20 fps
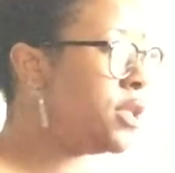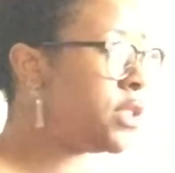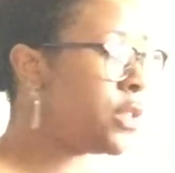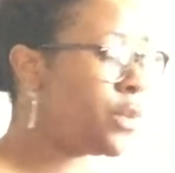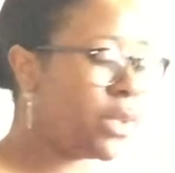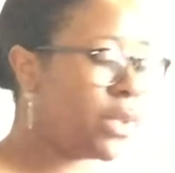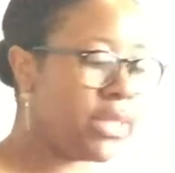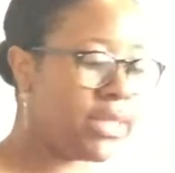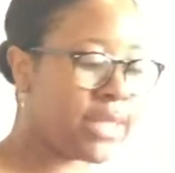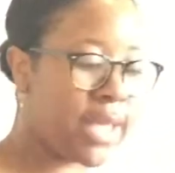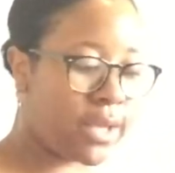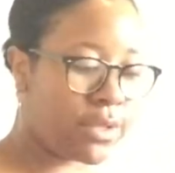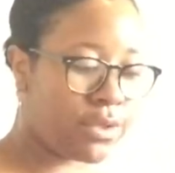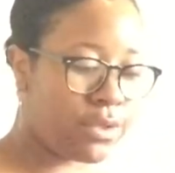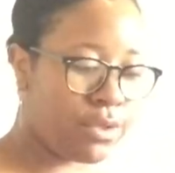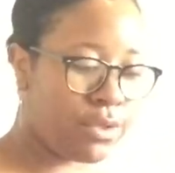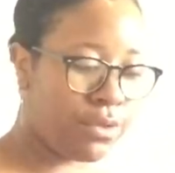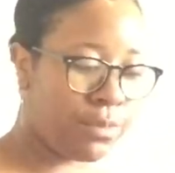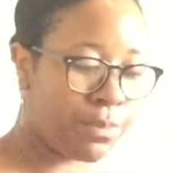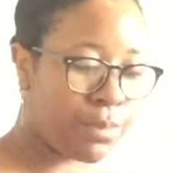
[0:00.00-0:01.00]
So we're going to take a
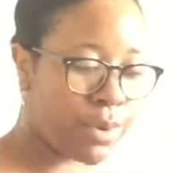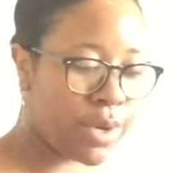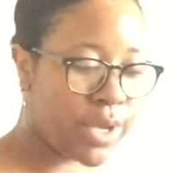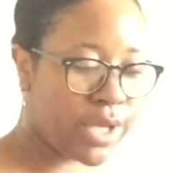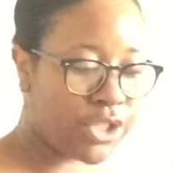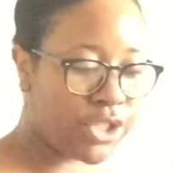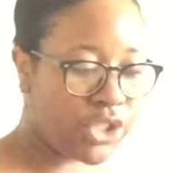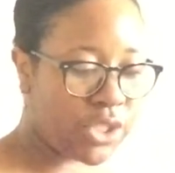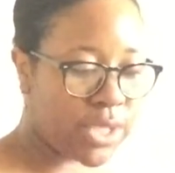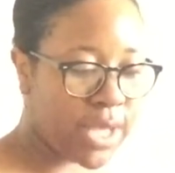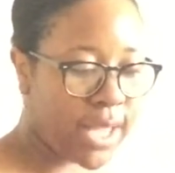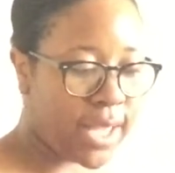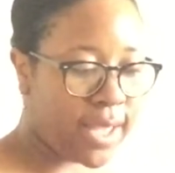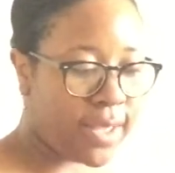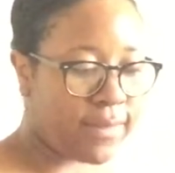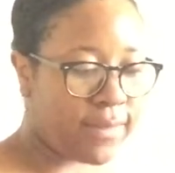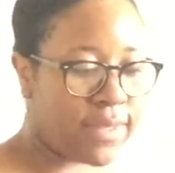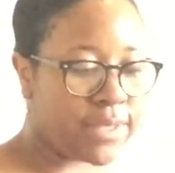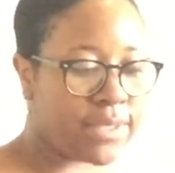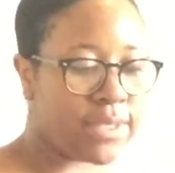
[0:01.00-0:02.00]
toothbrush,
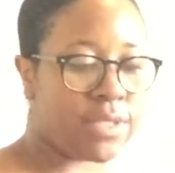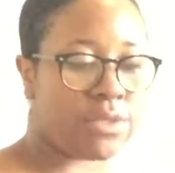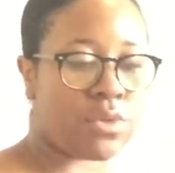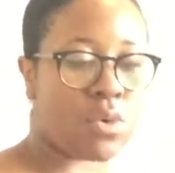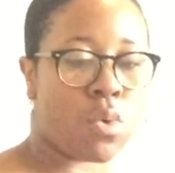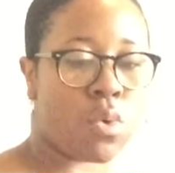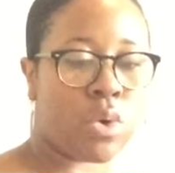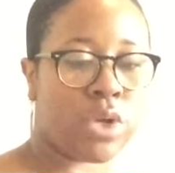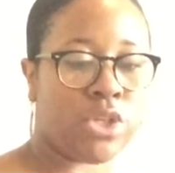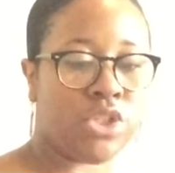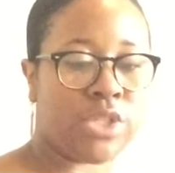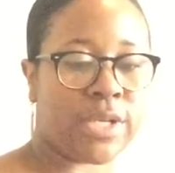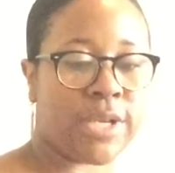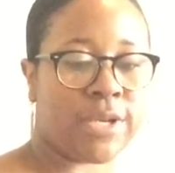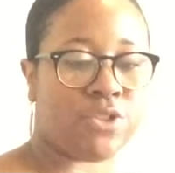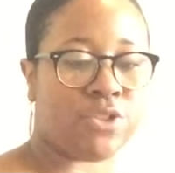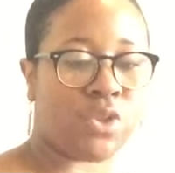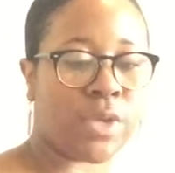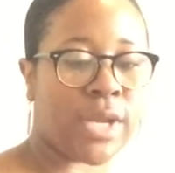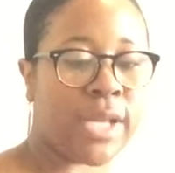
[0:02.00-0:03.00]
and this is
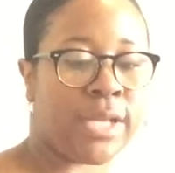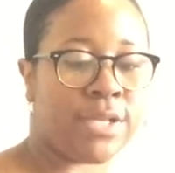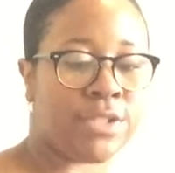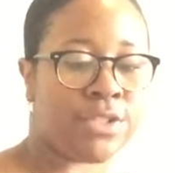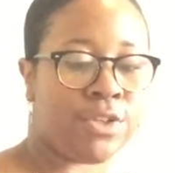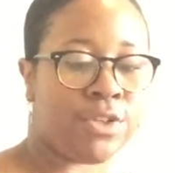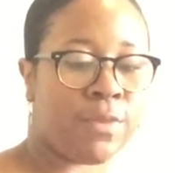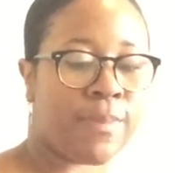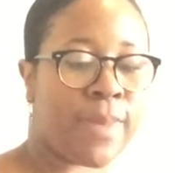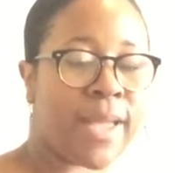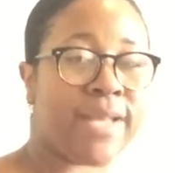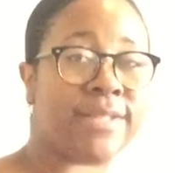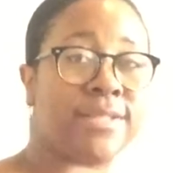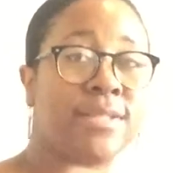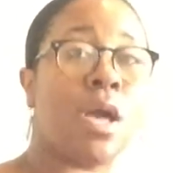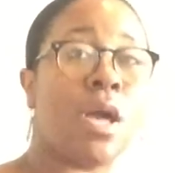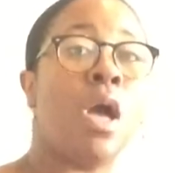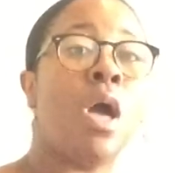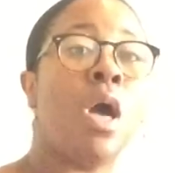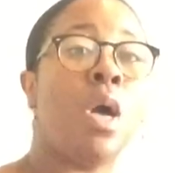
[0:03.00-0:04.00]
Orajel Training
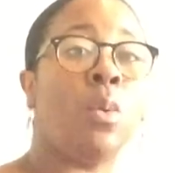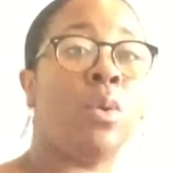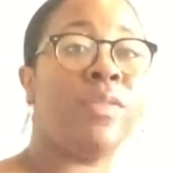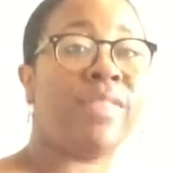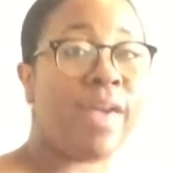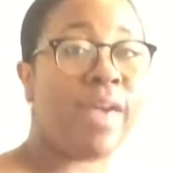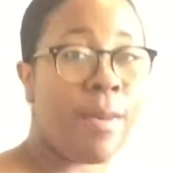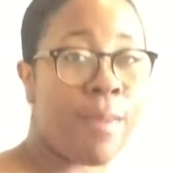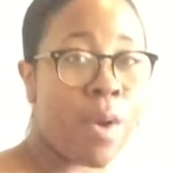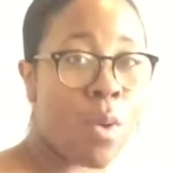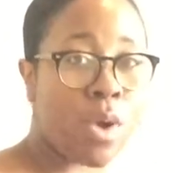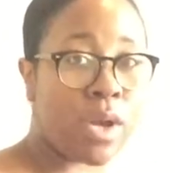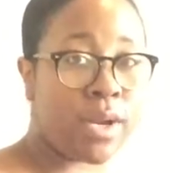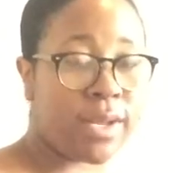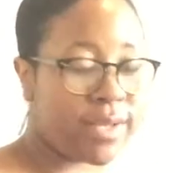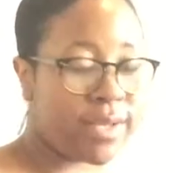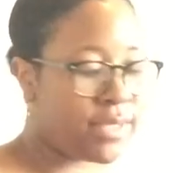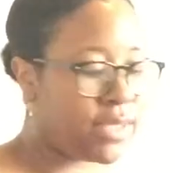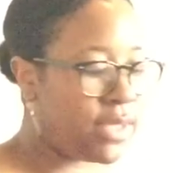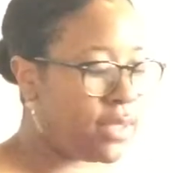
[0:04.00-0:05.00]
Toothpaste with Elmo on
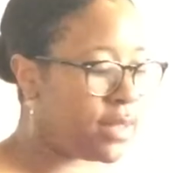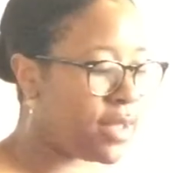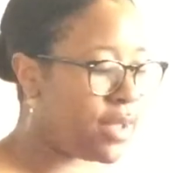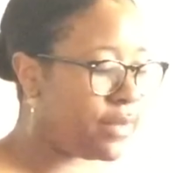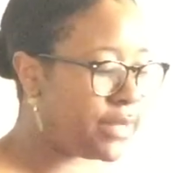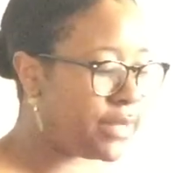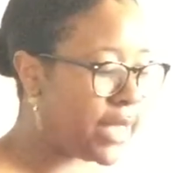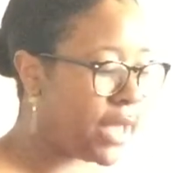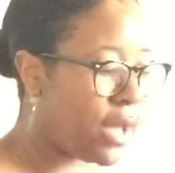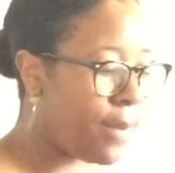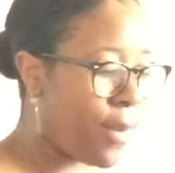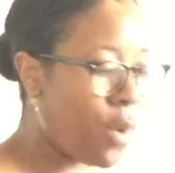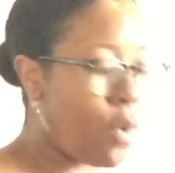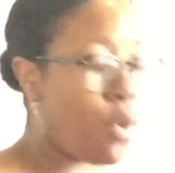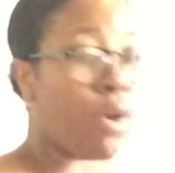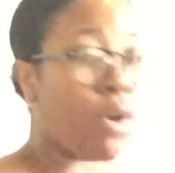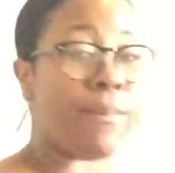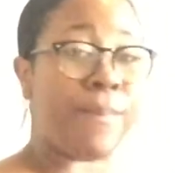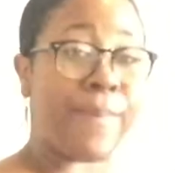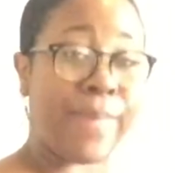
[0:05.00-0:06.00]
it because he loves Elmo,
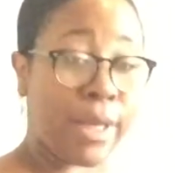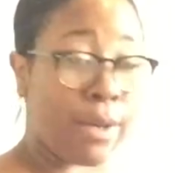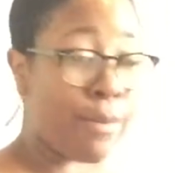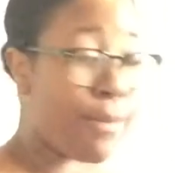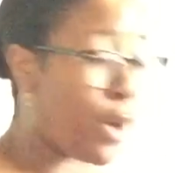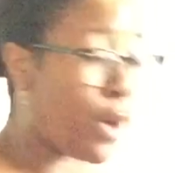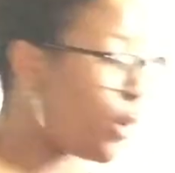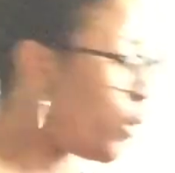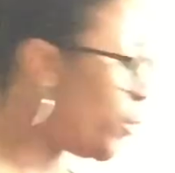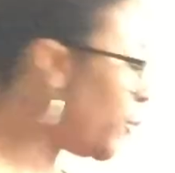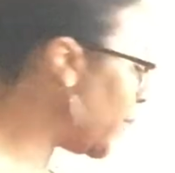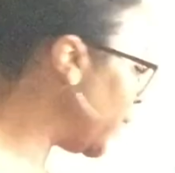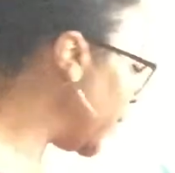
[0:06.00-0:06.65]
or Belbo,